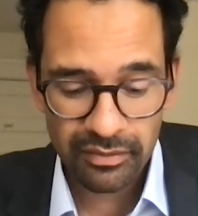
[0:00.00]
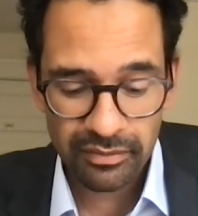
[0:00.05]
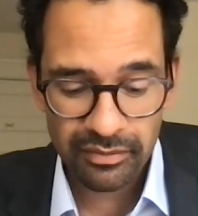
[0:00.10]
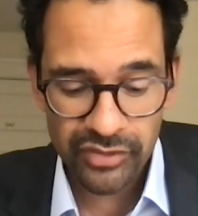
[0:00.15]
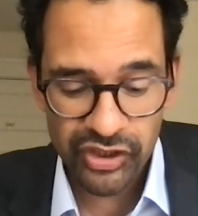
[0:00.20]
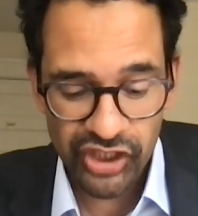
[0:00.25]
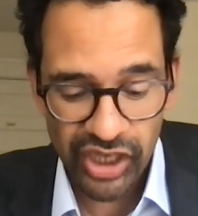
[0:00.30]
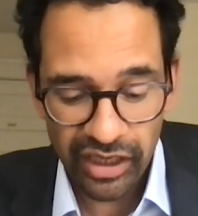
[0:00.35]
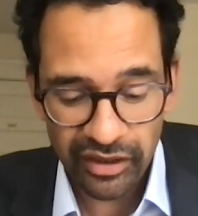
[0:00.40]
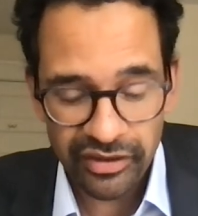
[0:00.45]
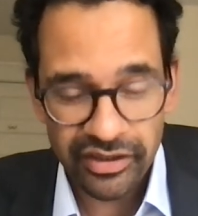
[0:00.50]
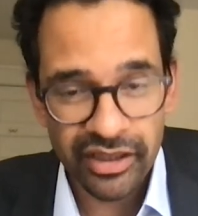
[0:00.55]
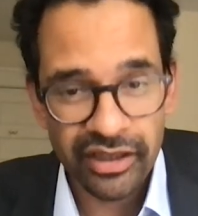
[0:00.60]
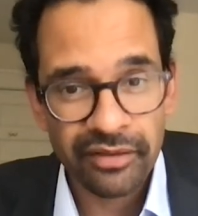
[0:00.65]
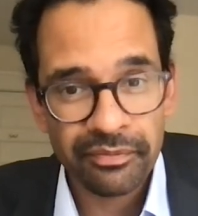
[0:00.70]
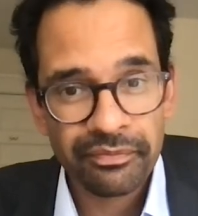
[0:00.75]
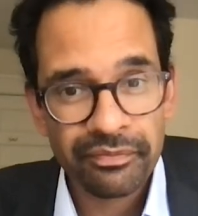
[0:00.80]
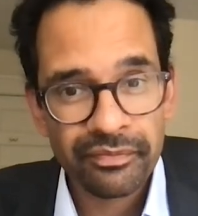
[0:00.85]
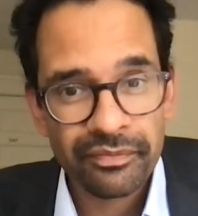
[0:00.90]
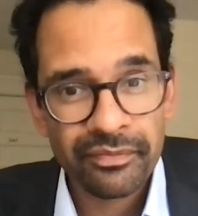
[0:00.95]
shelter,
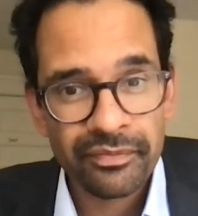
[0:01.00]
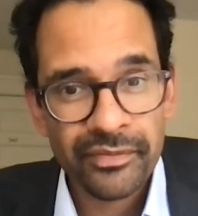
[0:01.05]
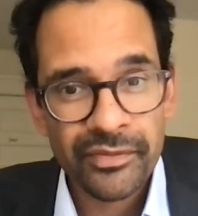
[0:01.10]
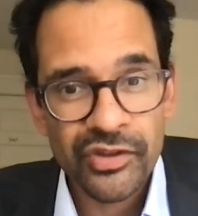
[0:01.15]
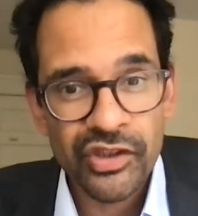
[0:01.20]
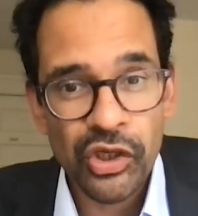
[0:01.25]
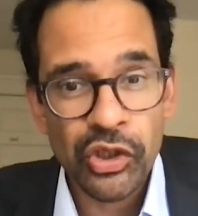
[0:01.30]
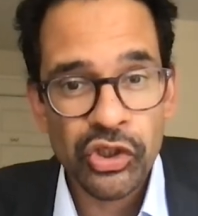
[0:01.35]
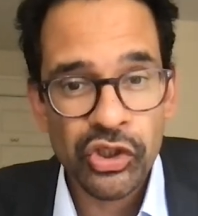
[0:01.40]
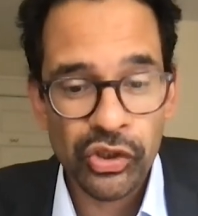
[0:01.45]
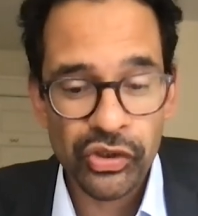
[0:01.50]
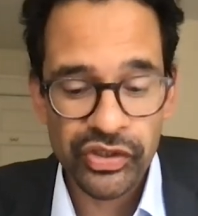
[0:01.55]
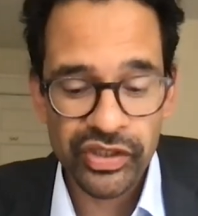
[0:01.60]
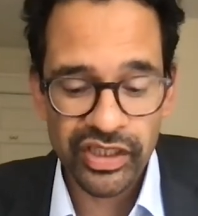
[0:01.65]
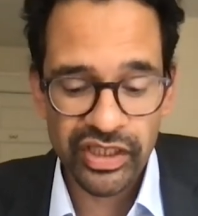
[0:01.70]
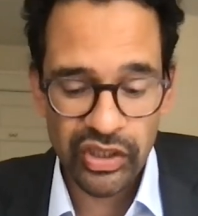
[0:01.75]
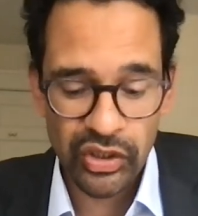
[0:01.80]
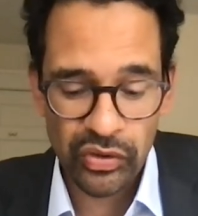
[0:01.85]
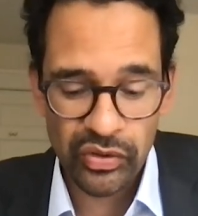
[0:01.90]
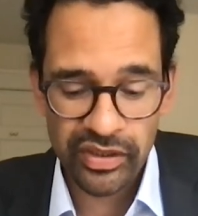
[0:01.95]
social
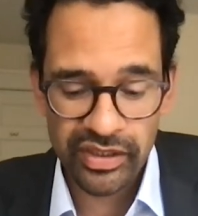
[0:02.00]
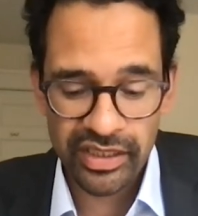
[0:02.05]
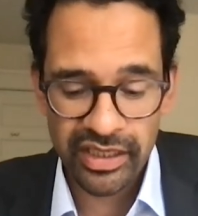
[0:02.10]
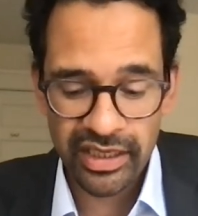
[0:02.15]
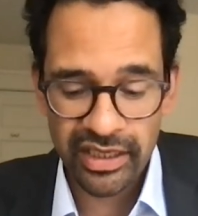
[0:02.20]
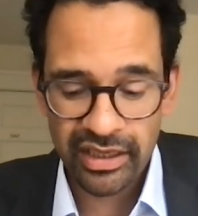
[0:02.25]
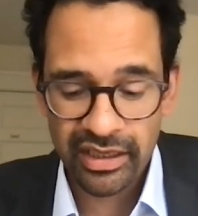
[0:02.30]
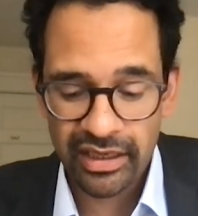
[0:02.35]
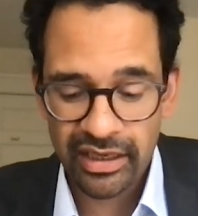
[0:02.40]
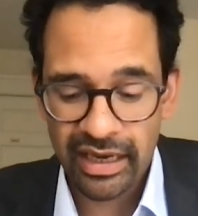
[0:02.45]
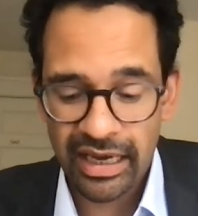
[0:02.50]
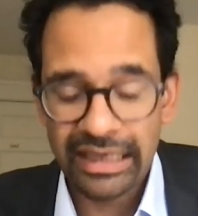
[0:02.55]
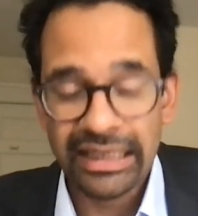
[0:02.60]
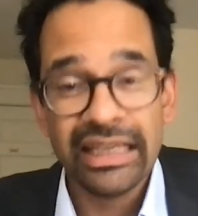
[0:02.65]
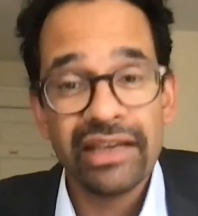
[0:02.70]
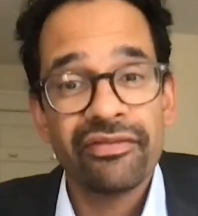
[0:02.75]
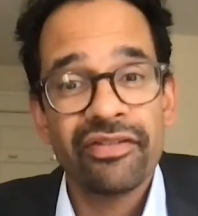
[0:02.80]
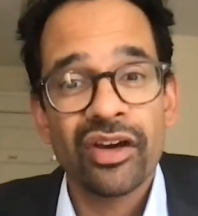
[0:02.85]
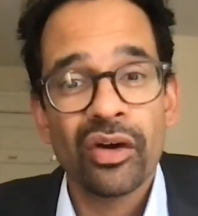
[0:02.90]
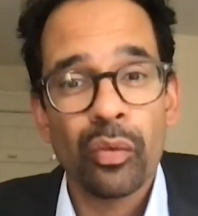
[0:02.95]
security, a
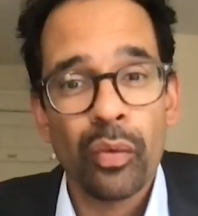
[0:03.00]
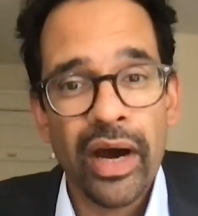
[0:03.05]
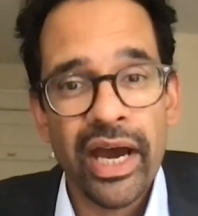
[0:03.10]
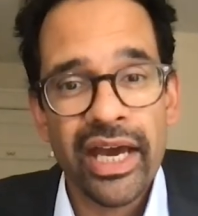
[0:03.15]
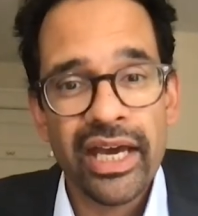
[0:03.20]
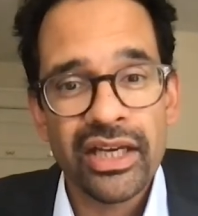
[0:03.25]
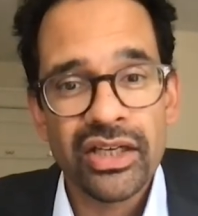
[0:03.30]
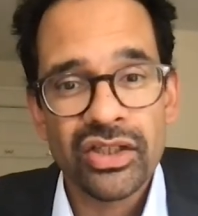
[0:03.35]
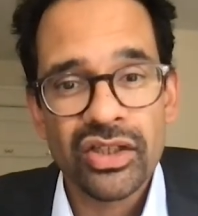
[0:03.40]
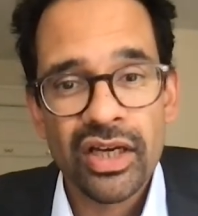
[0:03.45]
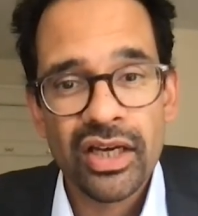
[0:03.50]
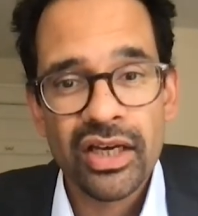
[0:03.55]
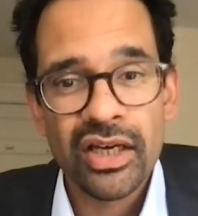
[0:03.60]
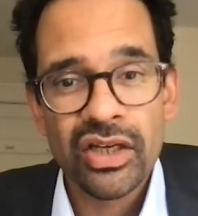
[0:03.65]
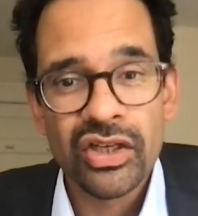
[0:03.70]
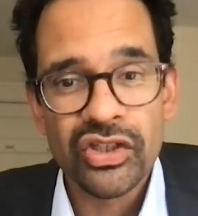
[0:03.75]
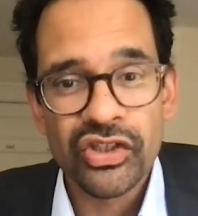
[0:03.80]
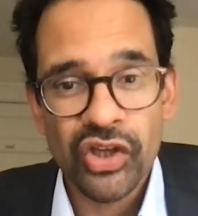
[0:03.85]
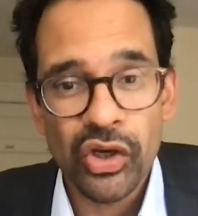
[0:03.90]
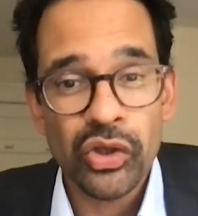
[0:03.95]
living wage,
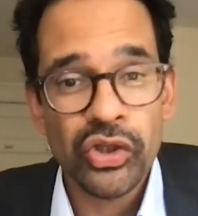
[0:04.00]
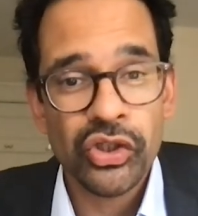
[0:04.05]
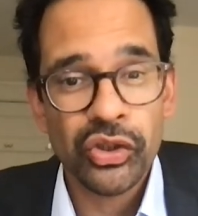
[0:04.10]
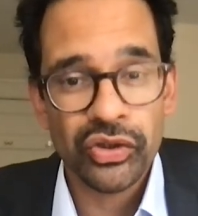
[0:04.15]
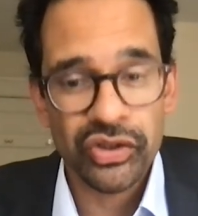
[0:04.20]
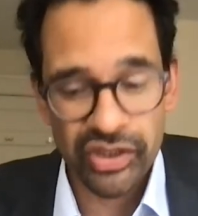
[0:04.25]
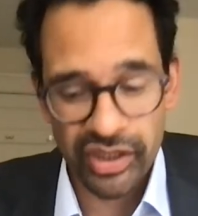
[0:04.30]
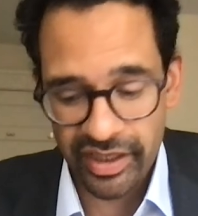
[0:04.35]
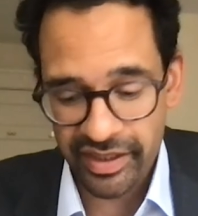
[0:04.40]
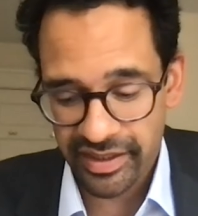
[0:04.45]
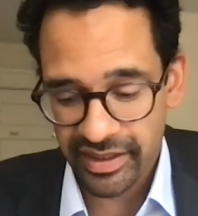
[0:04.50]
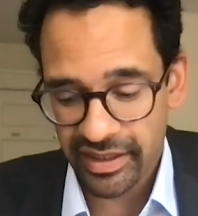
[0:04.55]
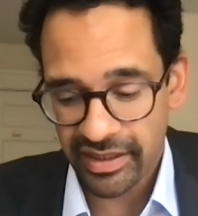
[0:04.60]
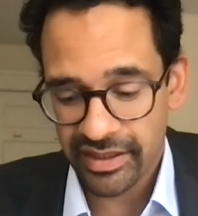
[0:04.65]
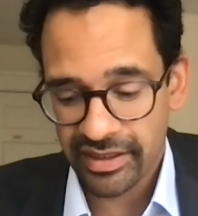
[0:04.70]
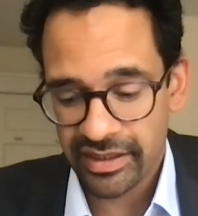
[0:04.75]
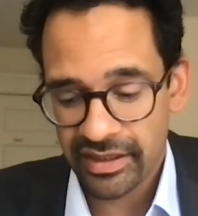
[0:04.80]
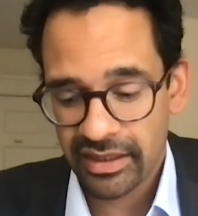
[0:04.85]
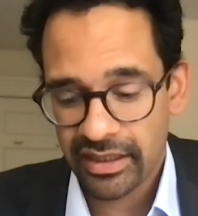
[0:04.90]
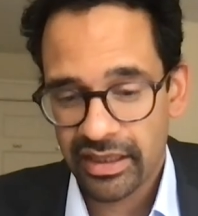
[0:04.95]
social
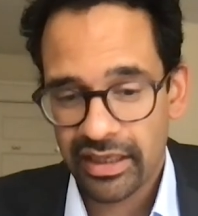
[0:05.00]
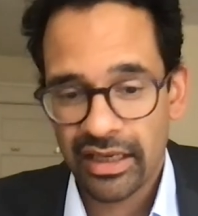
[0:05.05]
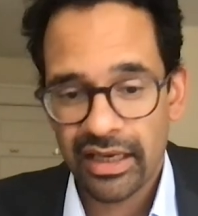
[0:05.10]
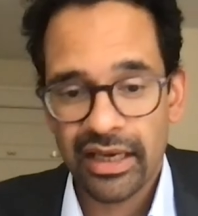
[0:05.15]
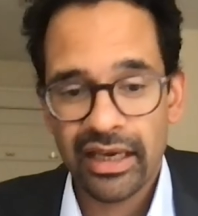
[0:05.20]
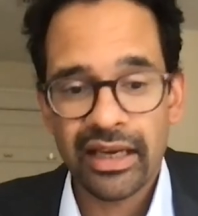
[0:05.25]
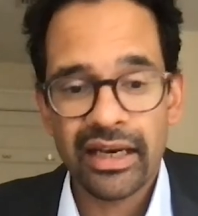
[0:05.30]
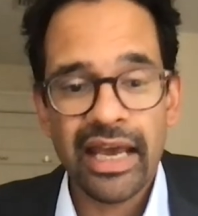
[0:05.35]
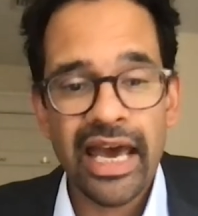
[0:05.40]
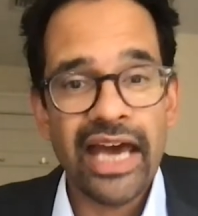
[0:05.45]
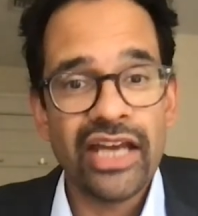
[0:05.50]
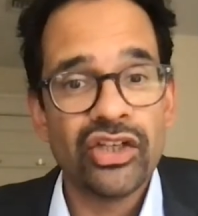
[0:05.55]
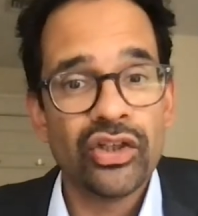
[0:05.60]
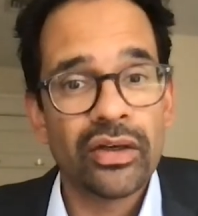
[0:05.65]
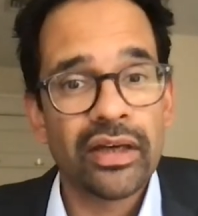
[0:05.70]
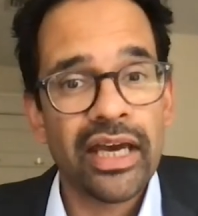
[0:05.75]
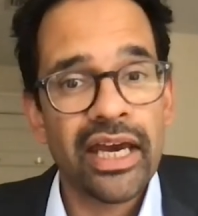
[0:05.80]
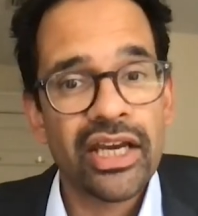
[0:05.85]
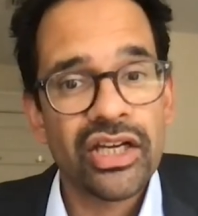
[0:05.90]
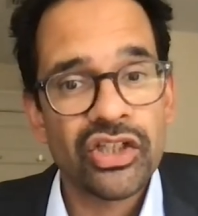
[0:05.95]
justice,
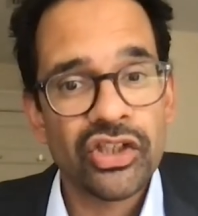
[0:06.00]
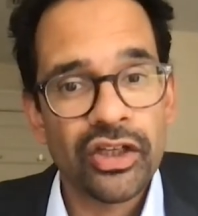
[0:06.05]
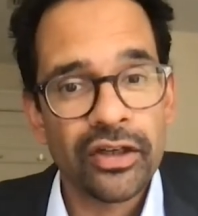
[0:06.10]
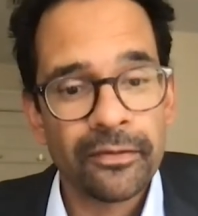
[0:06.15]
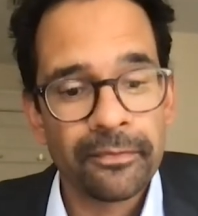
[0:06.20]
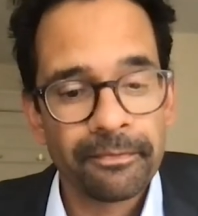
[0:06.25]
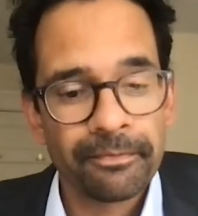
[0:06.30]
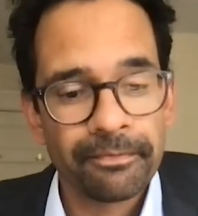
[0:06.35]
education.